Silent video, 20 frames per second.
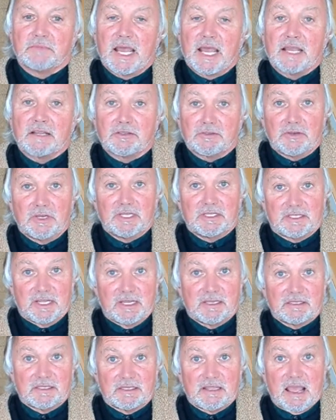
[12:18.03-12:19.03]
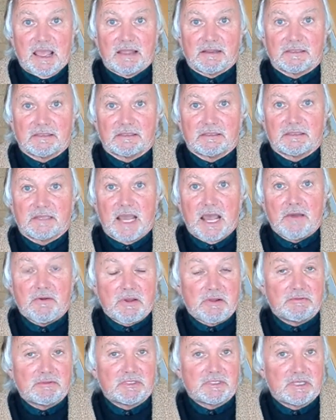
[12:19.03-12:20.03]
Actually says that.
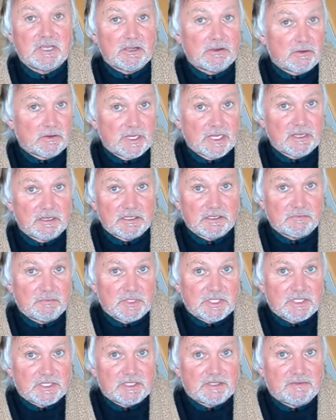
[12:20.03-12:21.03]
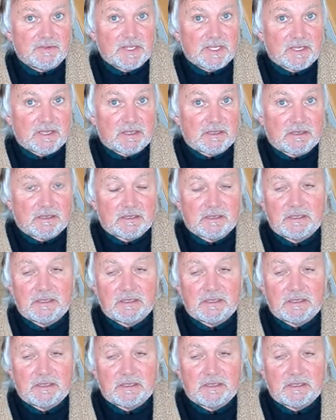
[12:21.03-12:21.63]
How outgoing is Mrs. Vicar?